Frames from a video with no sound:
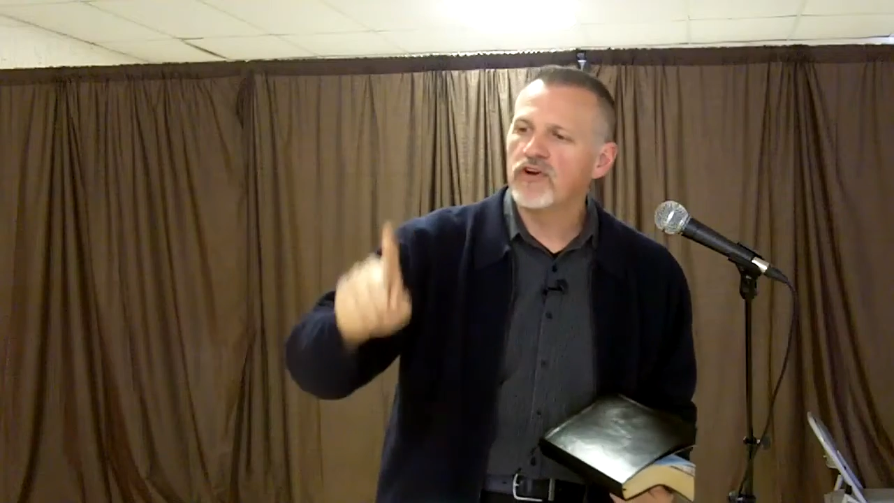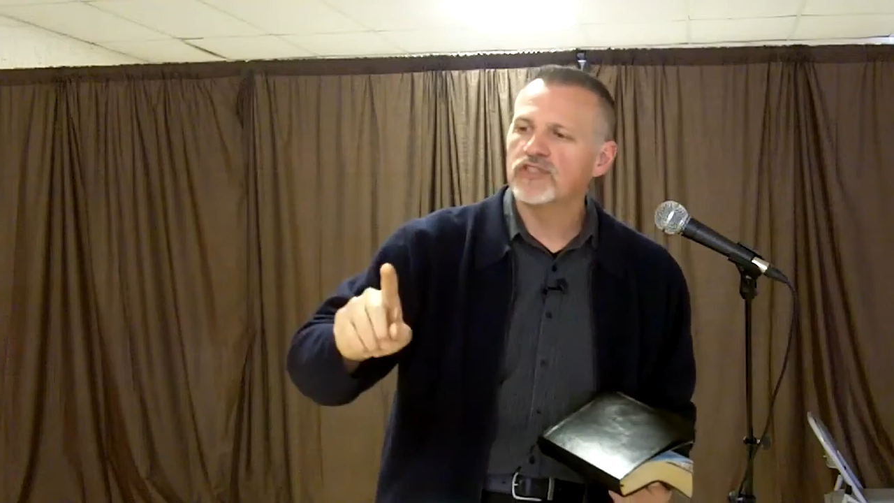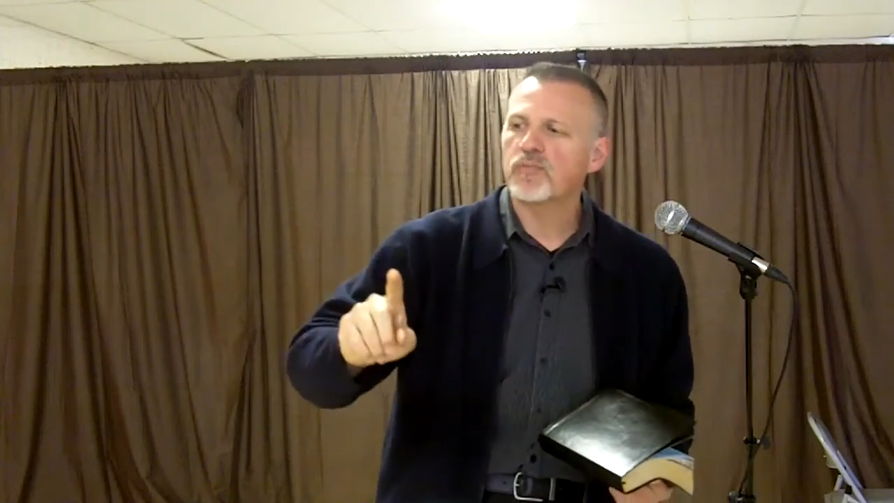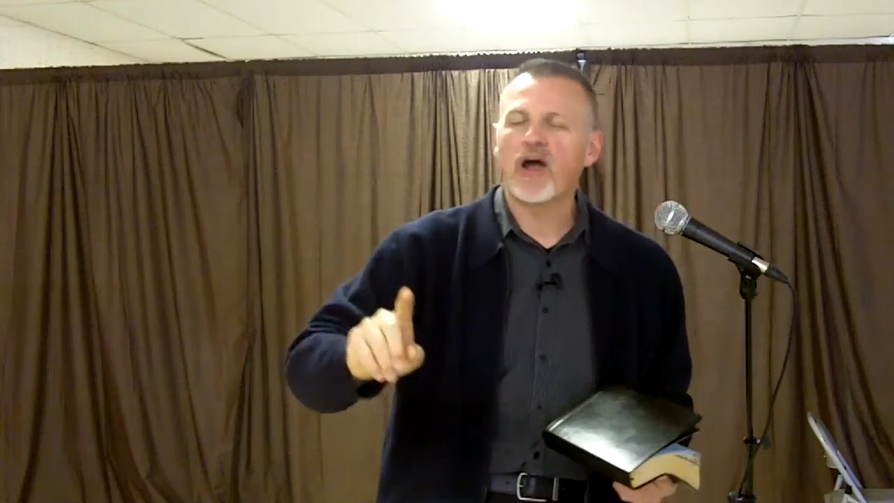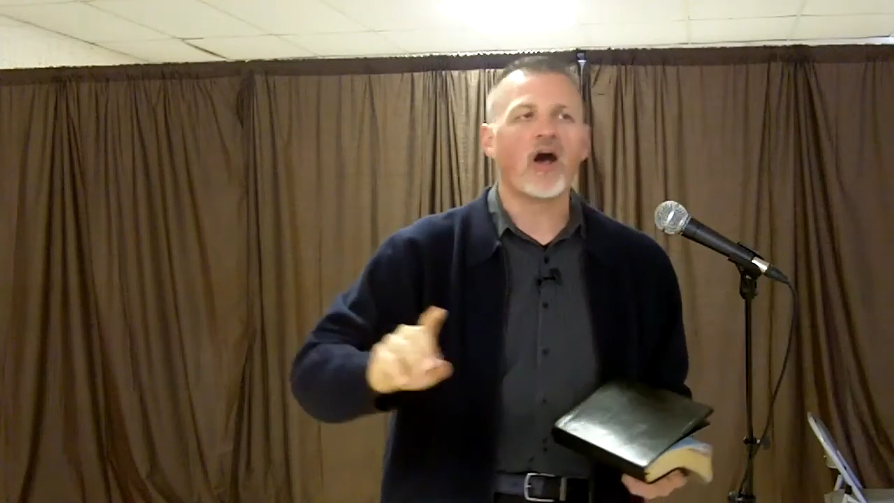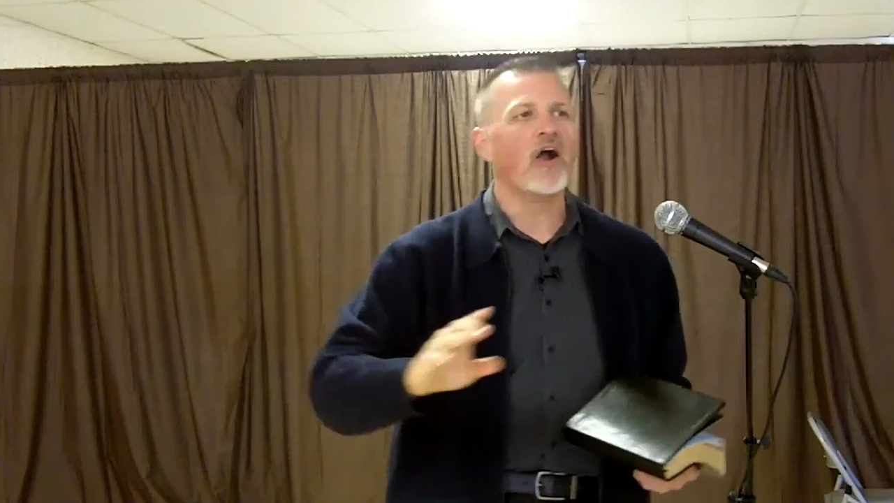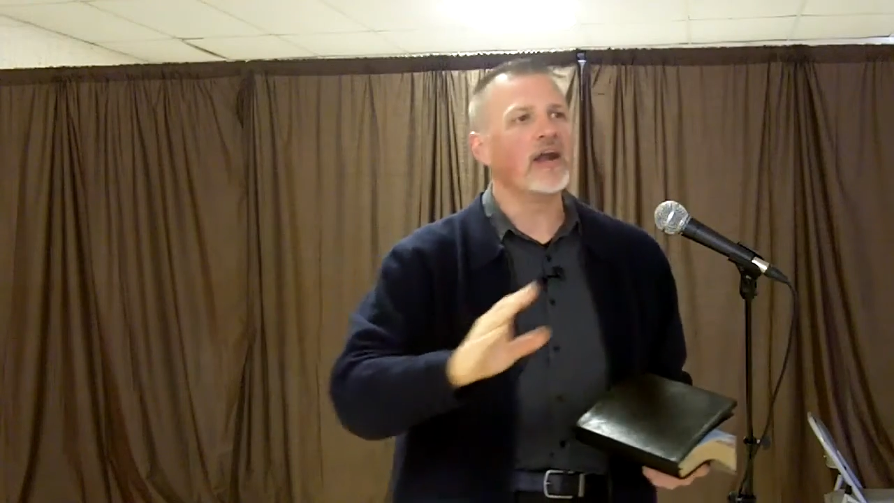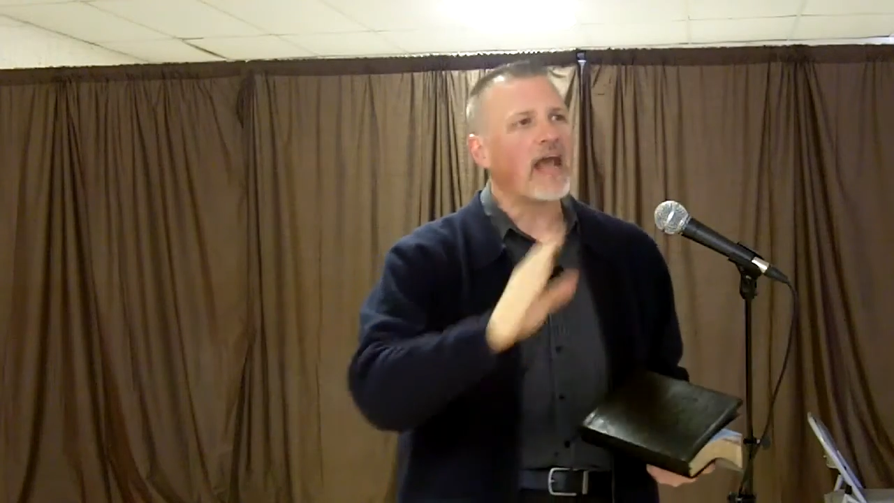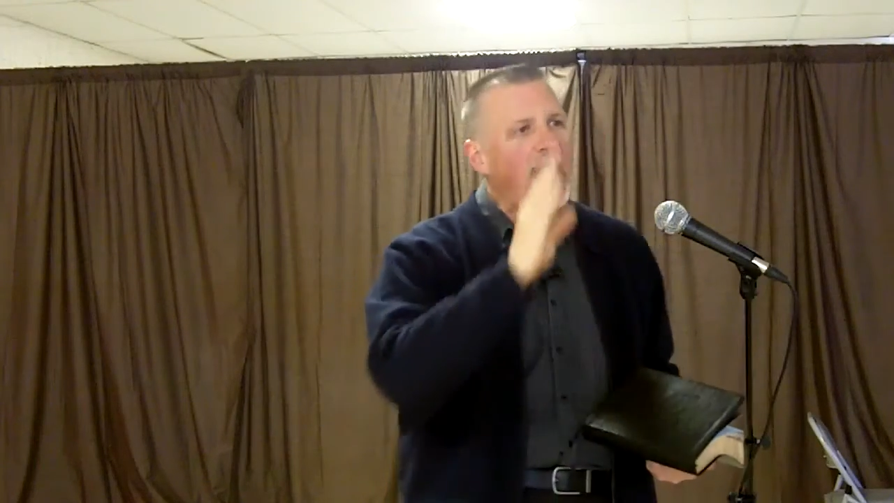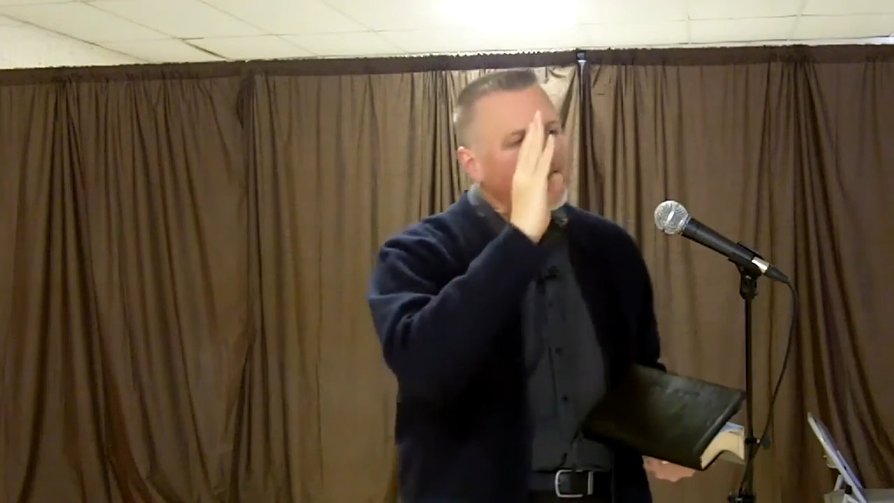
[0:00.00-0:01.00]
First
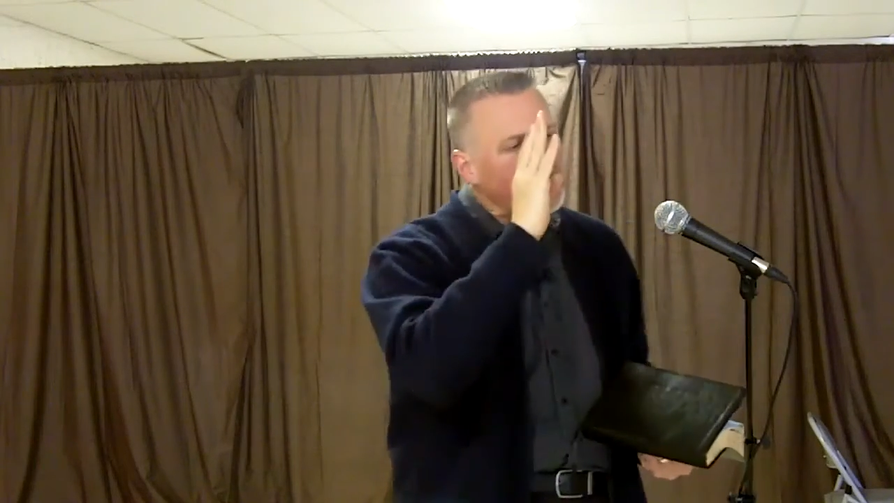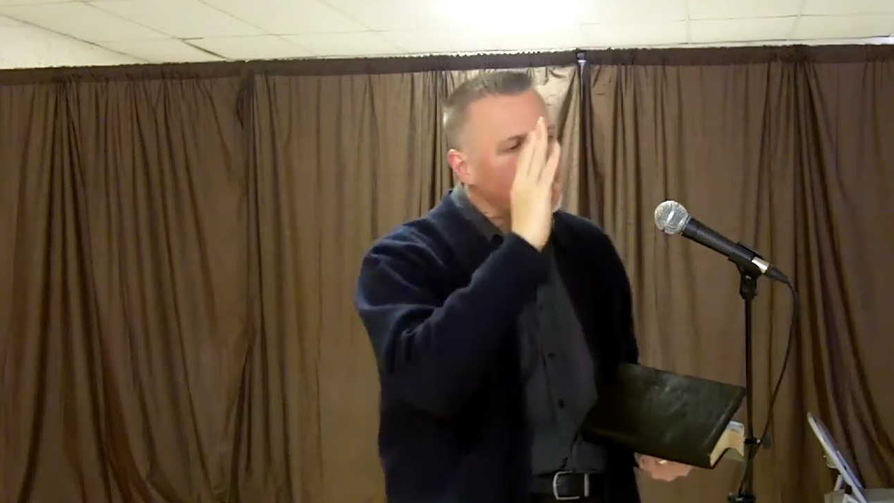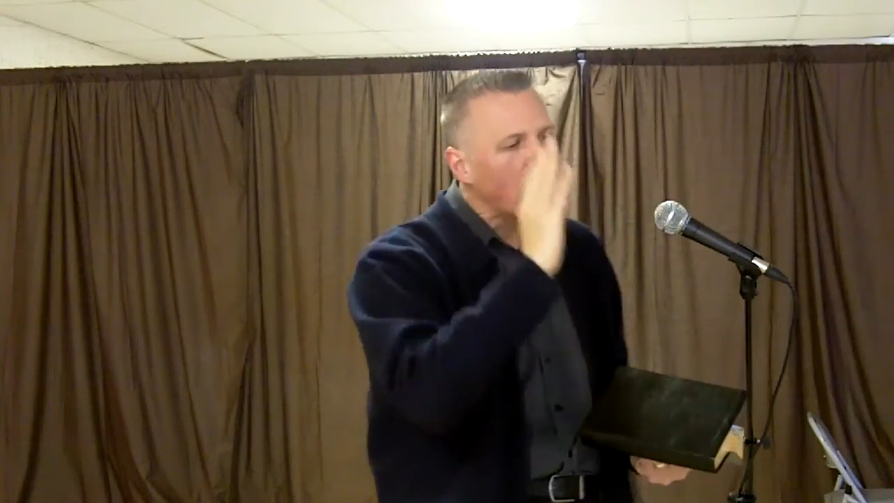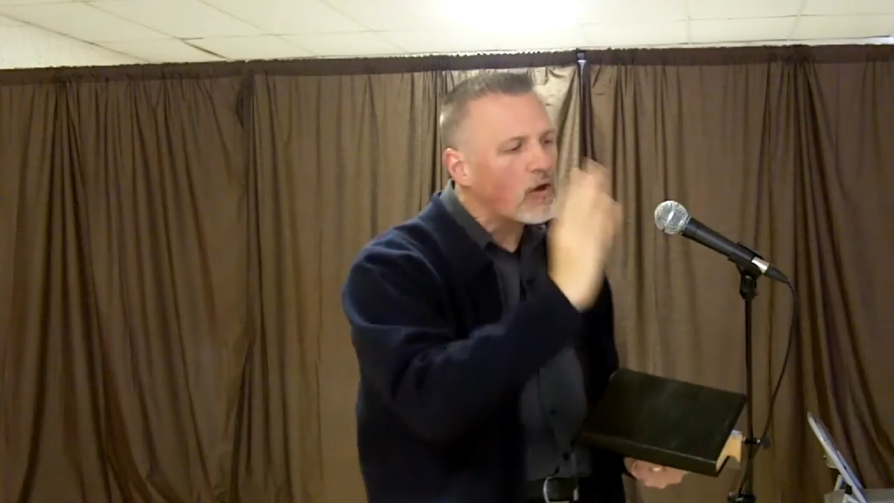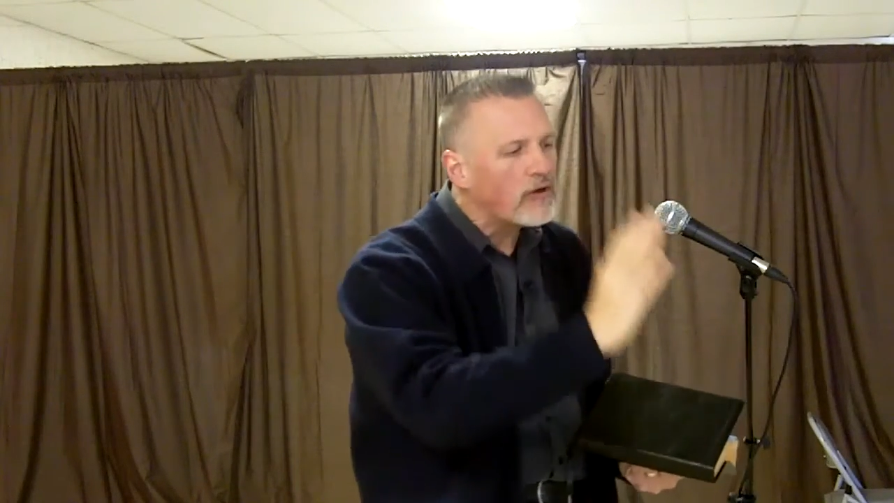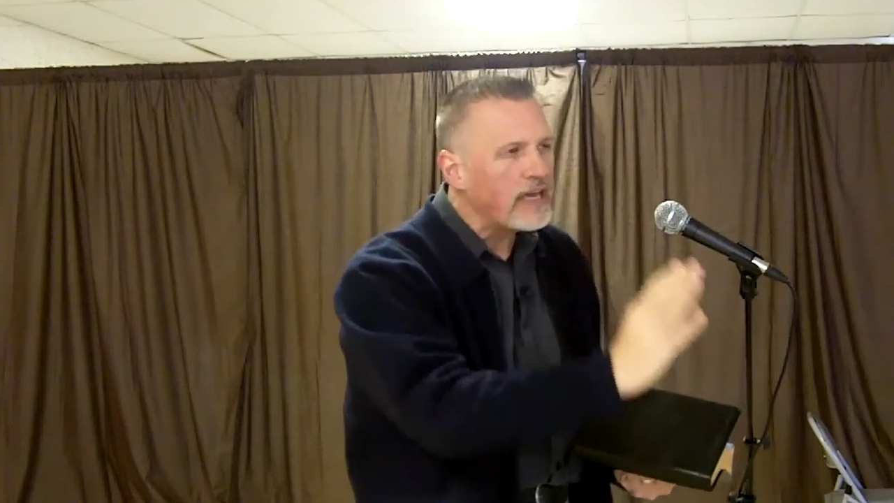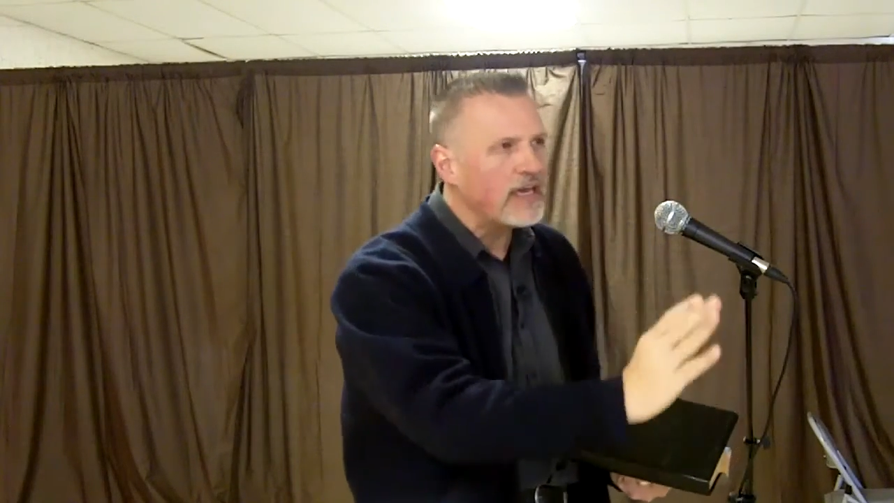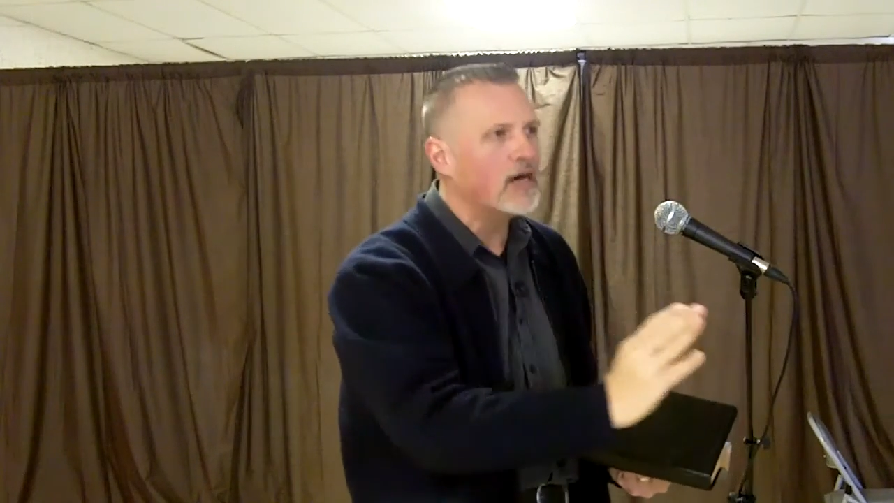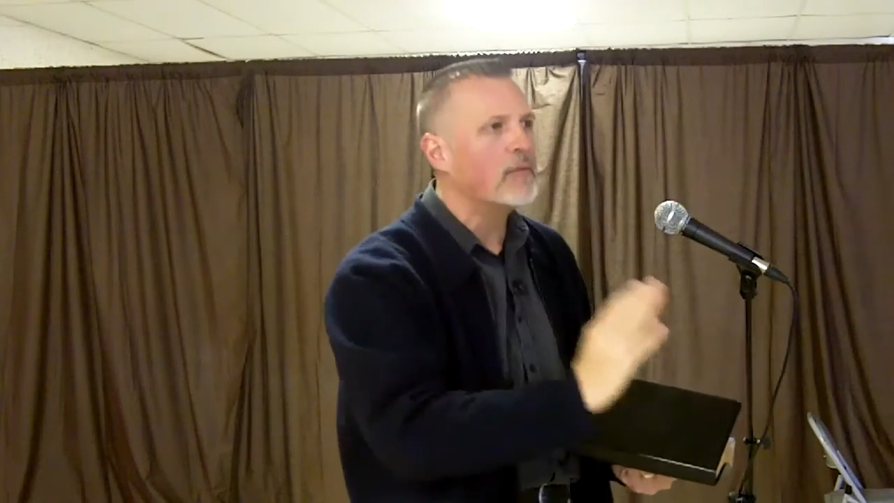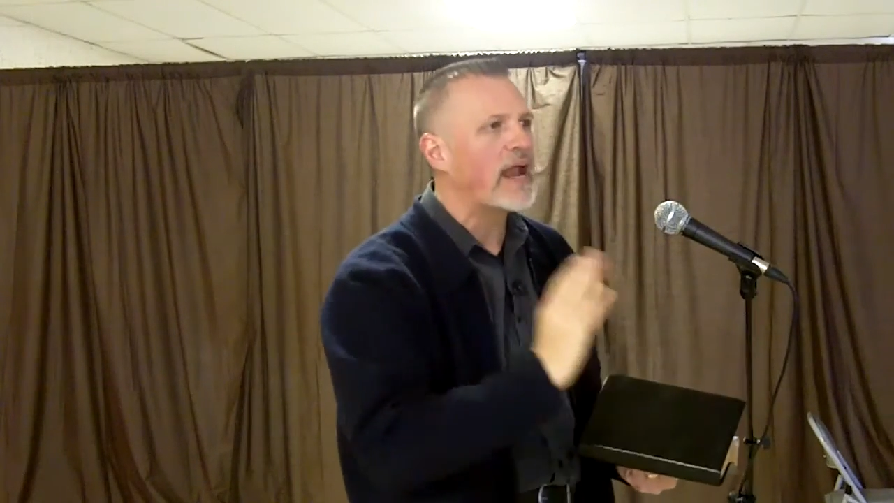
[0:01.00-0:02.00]
priority, I need to know Him,